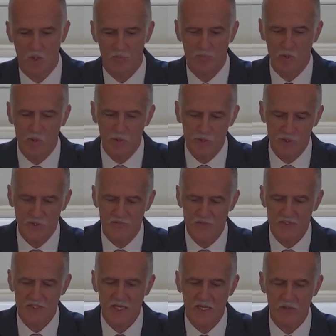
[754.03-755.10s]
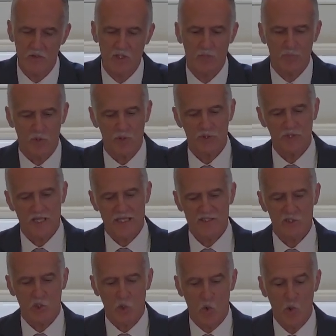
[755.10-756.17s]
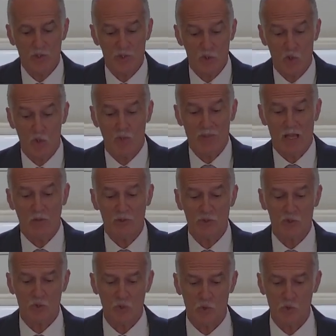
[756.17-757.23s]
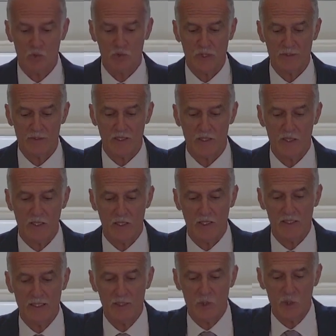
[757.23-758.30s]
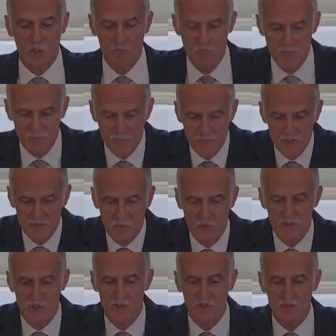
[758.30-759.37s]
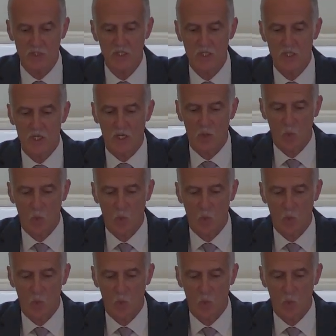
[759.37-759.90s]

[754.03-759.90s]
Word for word: So, a person of integrity, a person that has their loins girt about with truth, a, a, an inner commitment which is